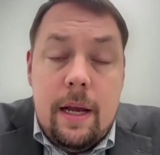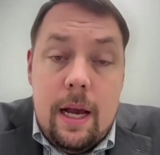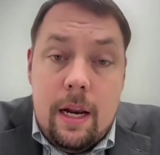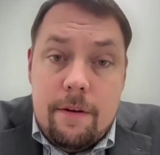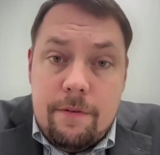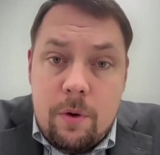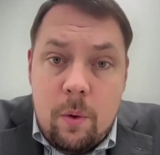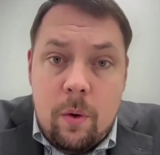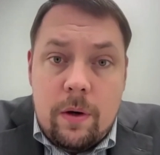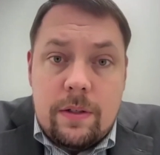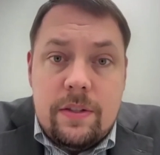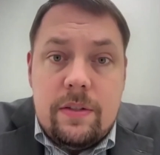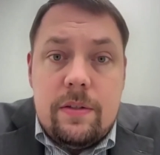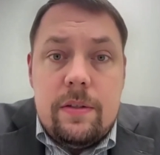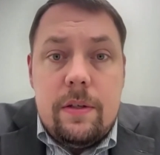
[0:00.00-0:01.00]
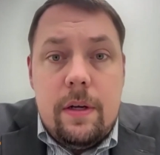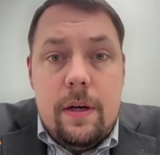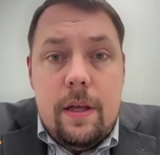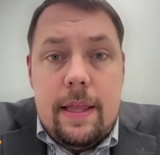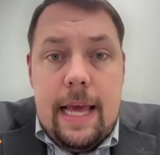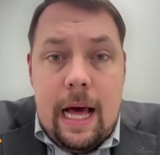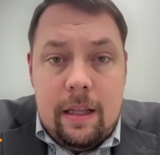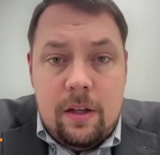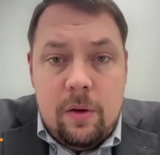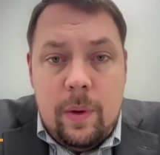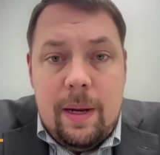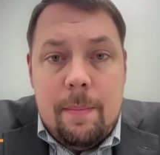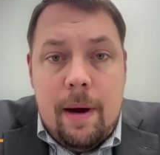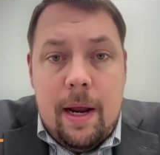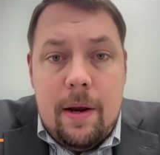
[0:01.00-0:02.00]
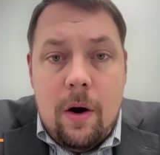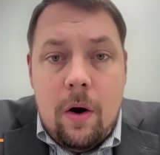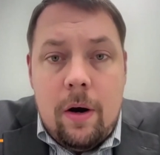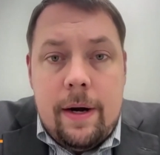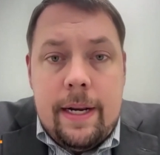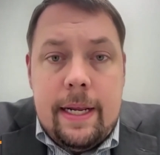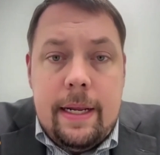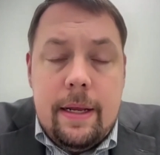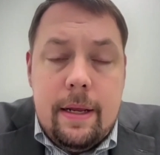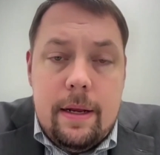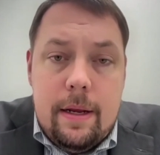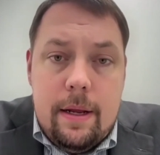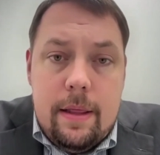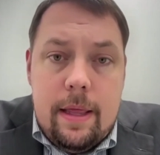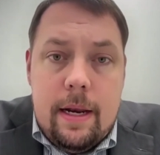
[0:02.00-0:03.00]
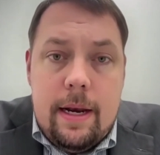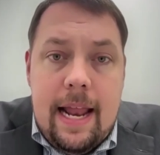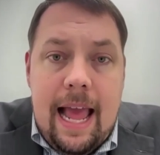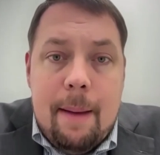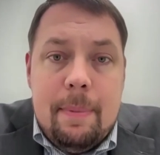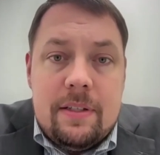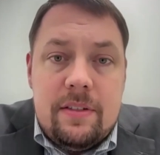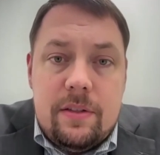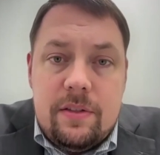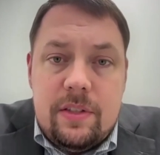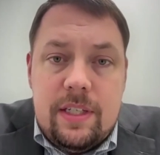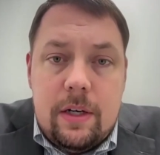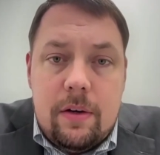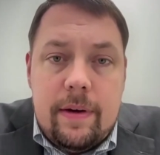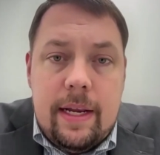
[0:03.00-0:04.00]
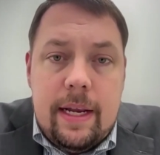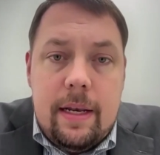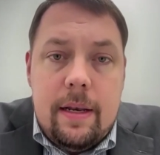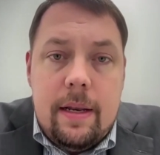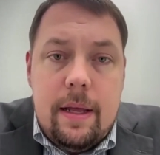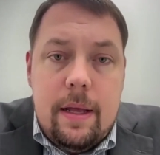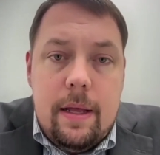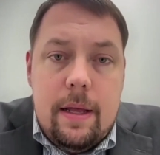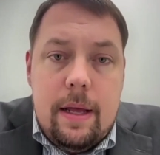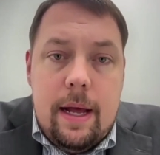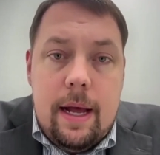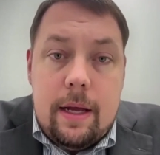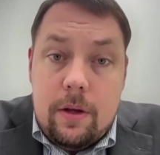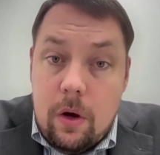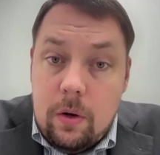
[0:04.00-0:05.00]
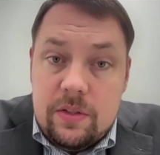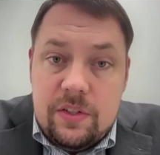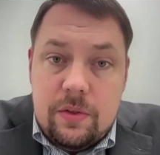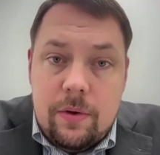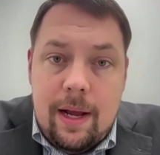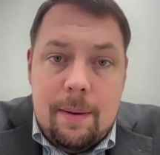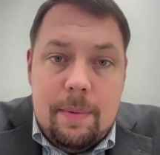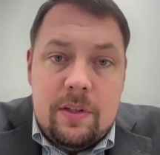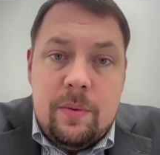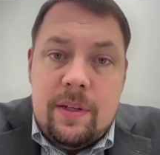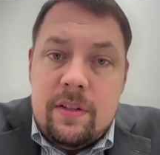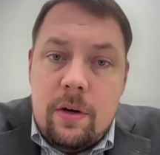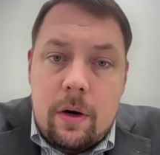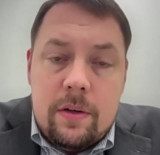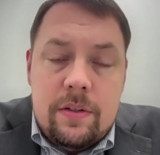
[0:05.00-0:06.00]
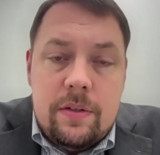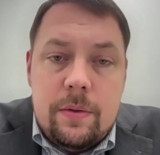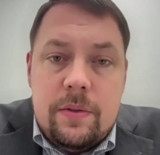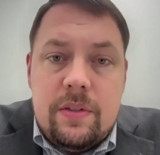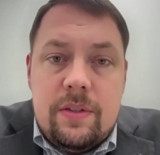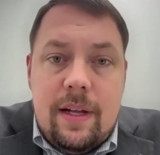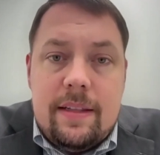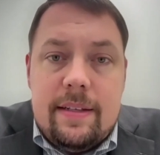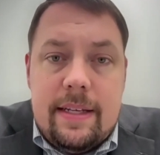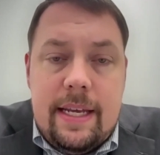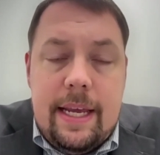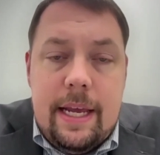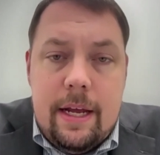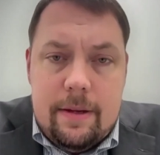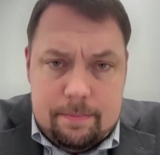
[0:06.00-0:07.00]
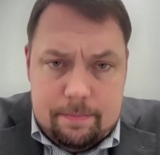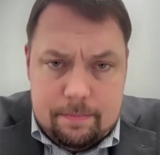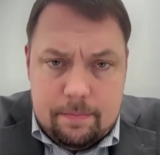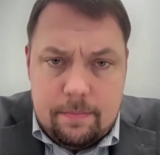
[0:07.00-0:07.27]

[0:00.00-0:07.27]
and of course, the Alawi minority that inhabits the Syrian coastline between Tartus, Latakia,